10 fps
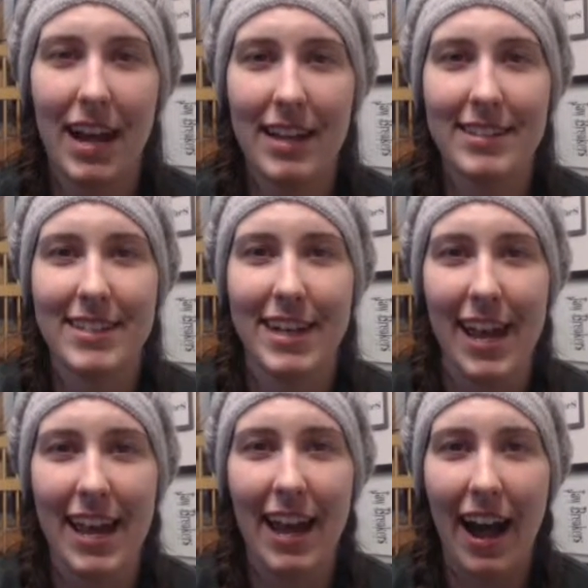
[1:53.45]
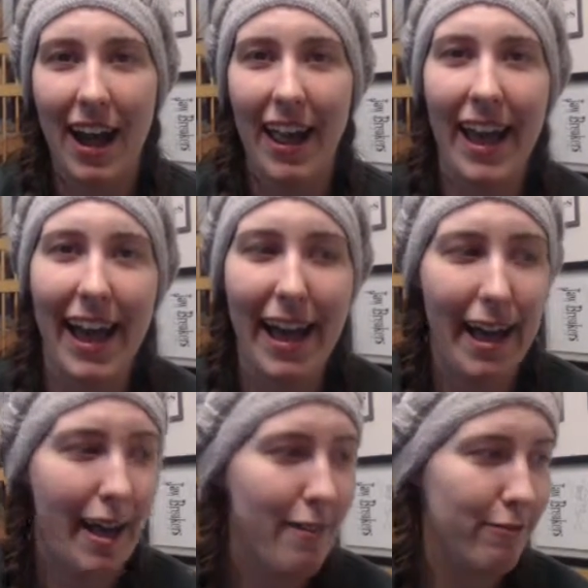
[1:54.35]
today I
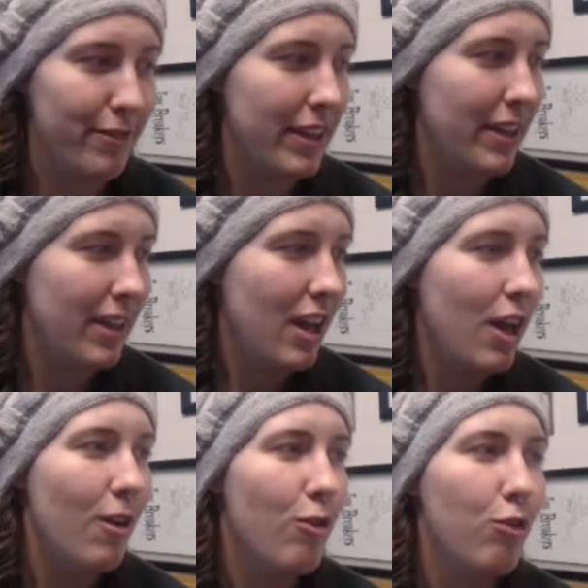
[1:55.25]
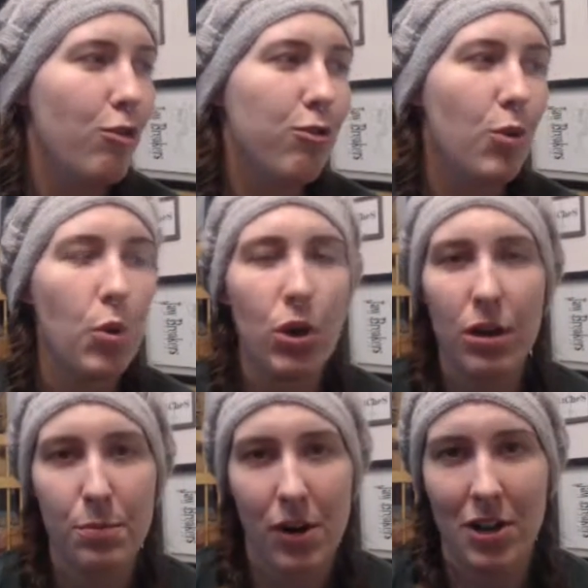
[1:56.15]
have
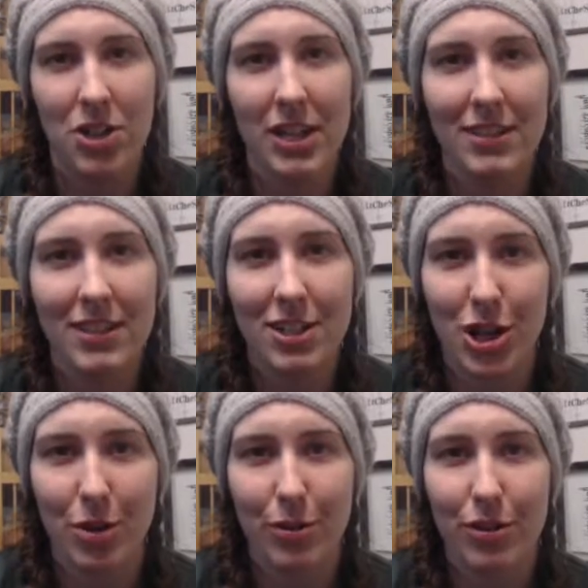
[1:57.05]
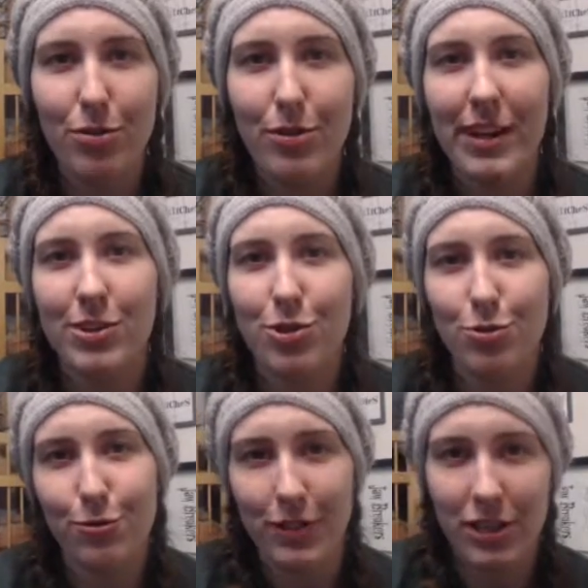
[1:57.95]
4 projects to share with you and
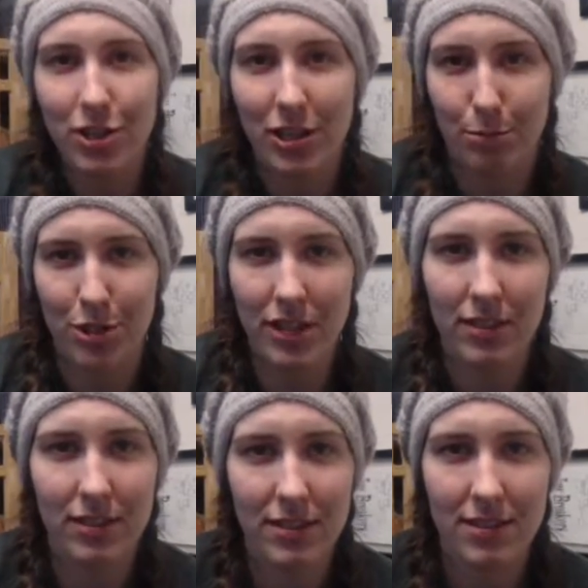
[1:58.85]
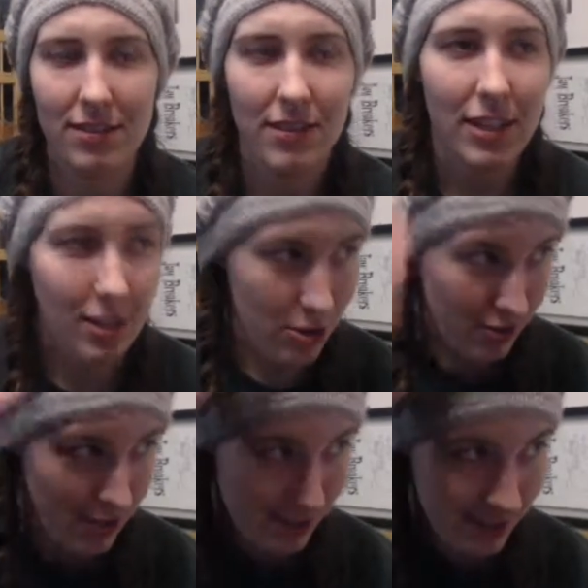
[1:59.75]
2 finished objects. You
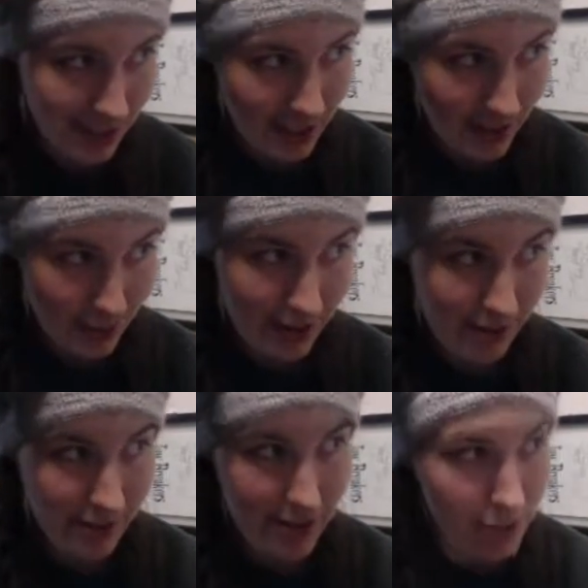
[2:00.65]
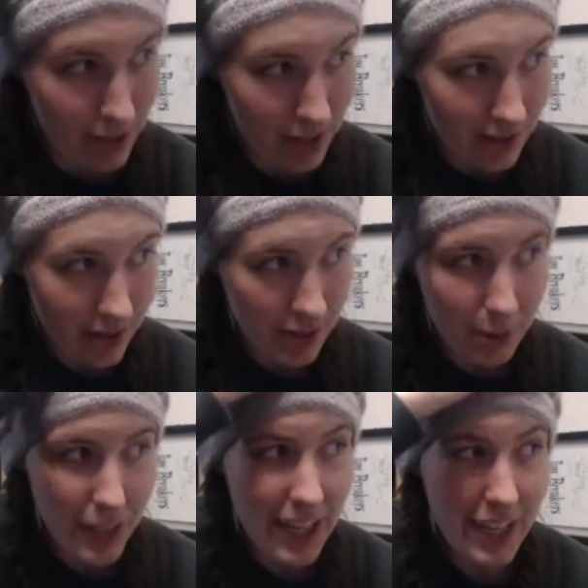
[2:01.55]
can see one of them is on
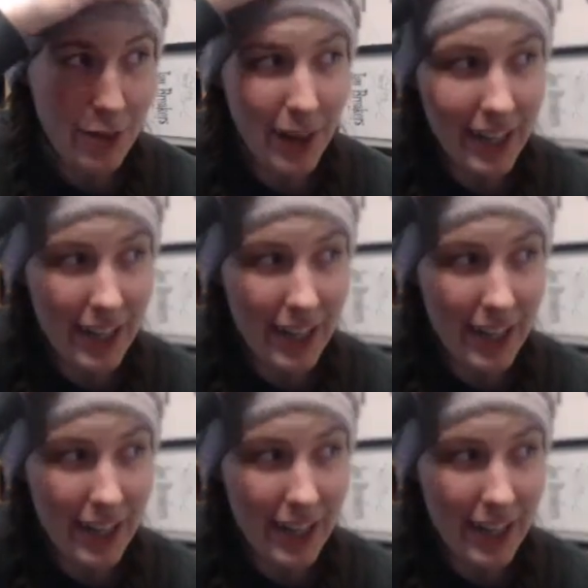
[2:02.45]
my head right